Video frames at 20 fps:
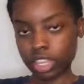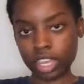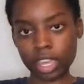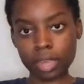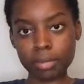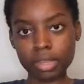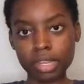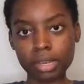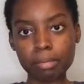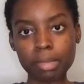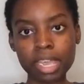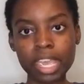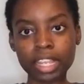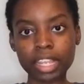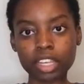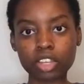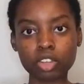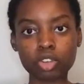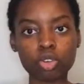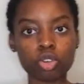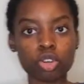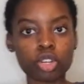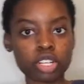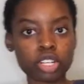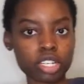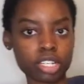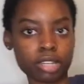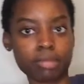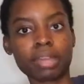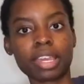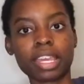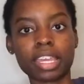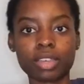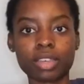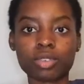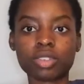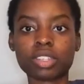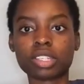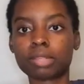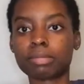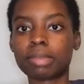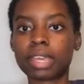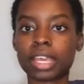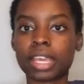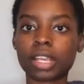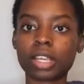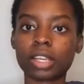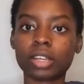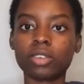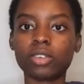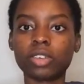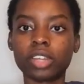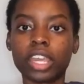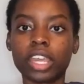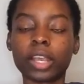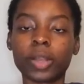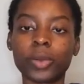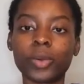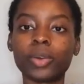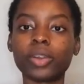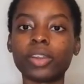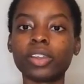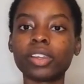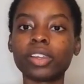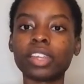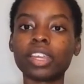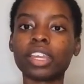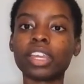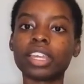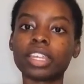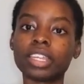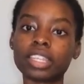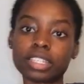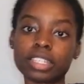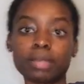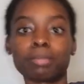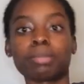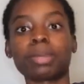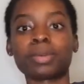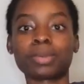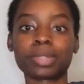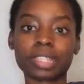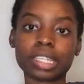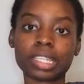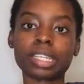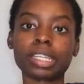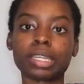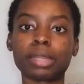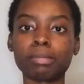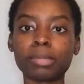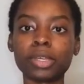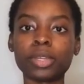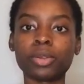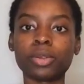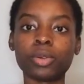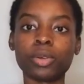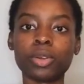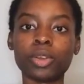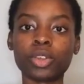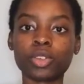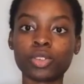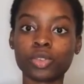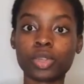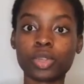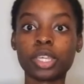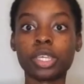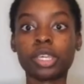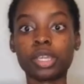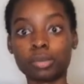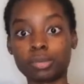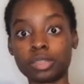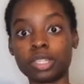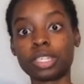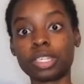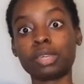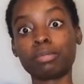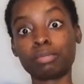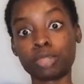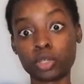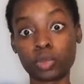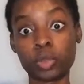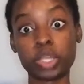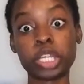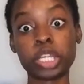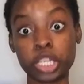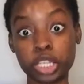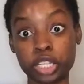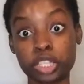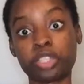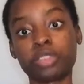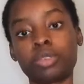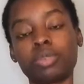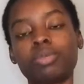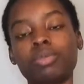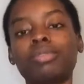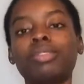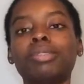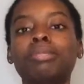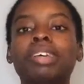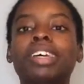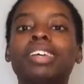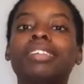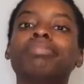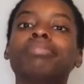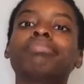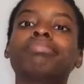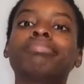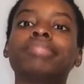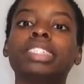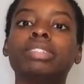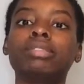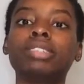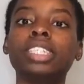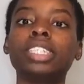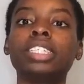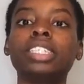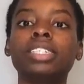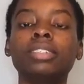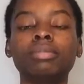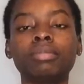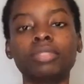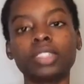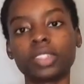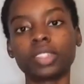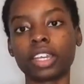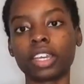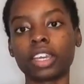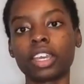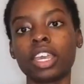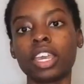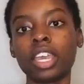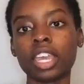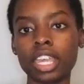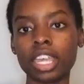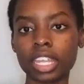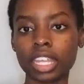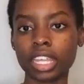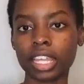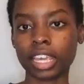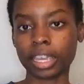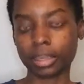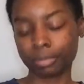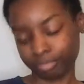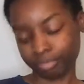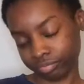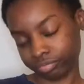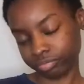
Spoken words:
I'm in the back in the corner, somebody else in the back on that corner, and then somebody was sitting in the middle. So he comes sitting between us two. I'm like, really? Okay. And then like,